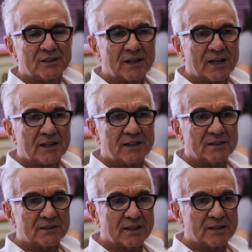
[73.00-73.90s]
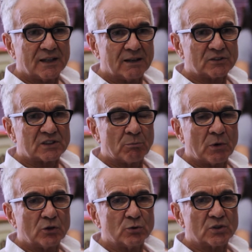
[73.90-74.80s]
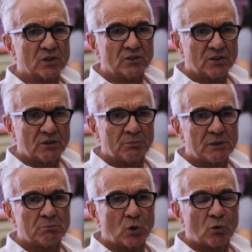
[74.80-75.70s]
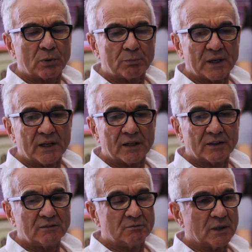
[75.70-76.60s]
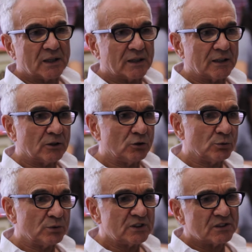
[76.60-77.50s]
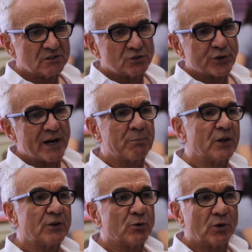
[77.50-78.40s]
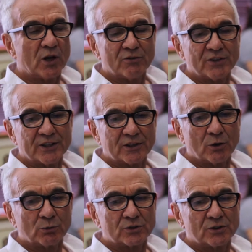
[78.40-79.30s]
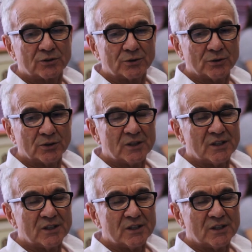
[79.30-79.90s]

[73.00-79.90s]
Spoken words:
They then have someone who's a little bit more prepared, who isn't trampling all over their culture or